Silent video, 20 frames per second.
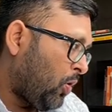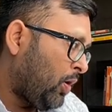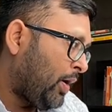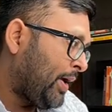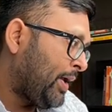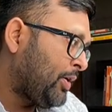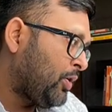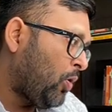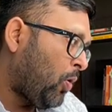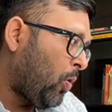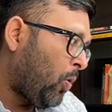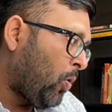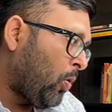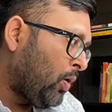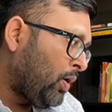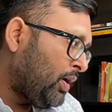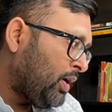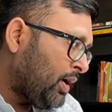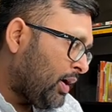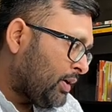And
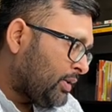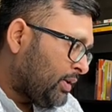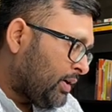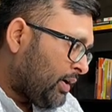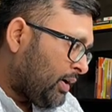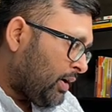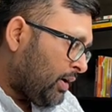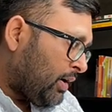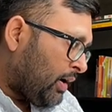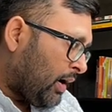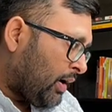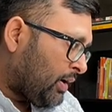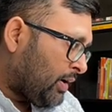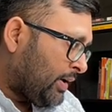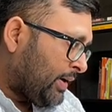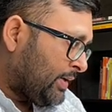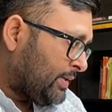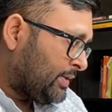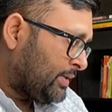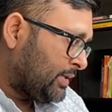all other
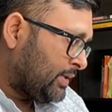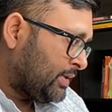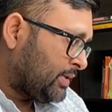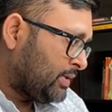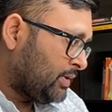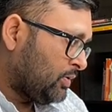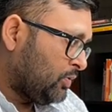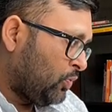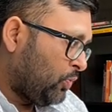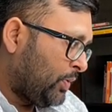occurrences,